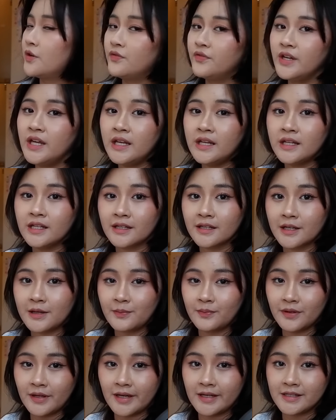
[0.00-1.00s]
conveniently
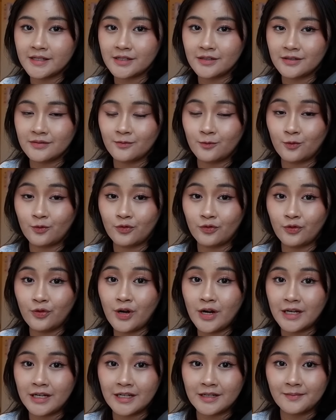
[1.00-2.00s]
placed
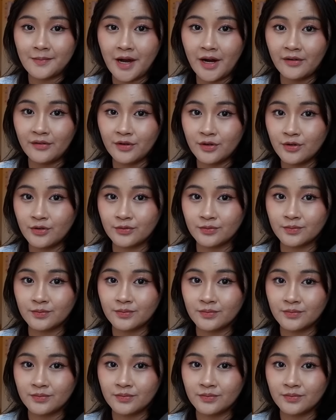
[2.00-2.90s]
right in my room.